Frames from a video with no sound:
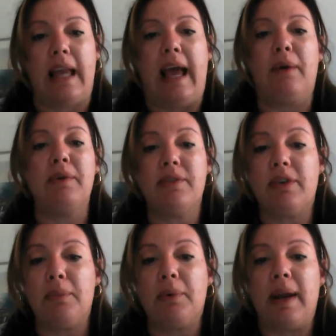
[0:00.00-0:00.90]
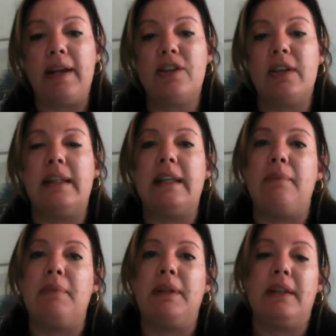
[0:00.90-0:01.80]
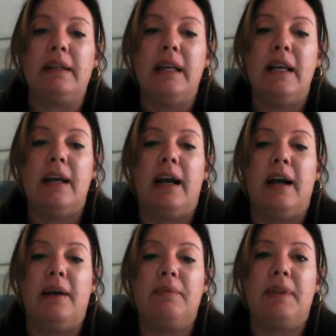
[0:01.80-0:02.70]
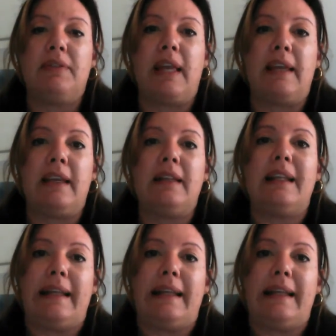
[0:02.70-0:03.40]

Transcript: hours of operation, and the number that they can